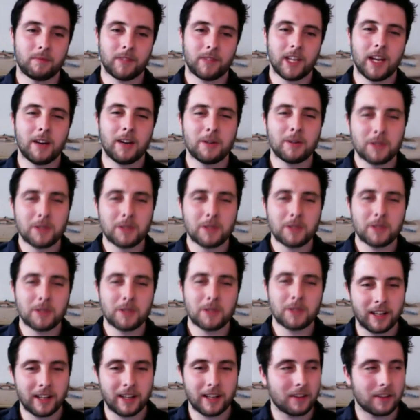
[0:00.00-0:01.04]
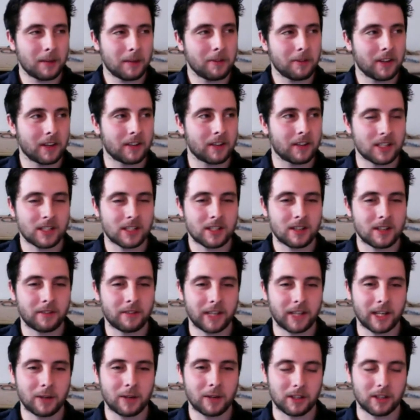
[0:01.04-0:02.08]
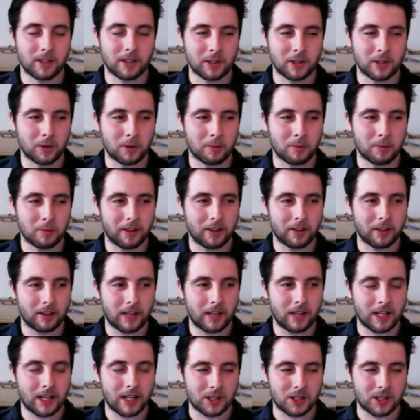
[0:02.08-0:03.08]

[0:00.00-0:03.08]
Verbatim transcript: Yeah, I was just yeah. Let me think if there's something else I can talk about that.